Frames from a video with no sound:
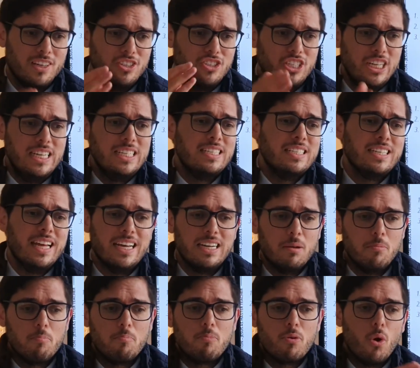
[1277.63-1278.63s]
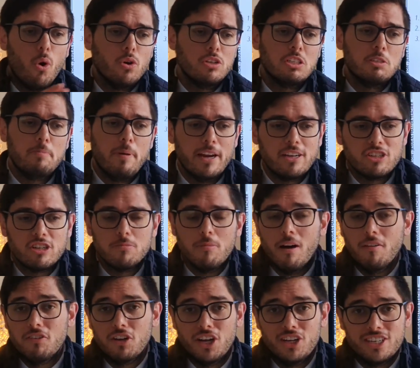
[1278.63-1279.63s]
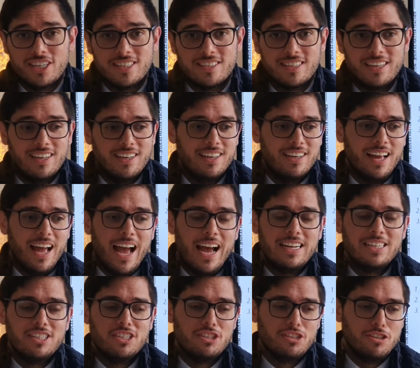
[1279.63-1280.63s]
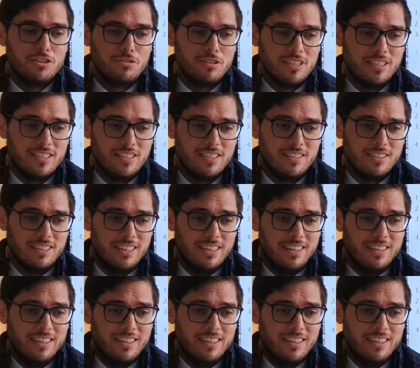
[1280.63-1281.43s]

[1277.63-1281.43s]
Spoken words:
Jesus had a broad spectrum of learners and students,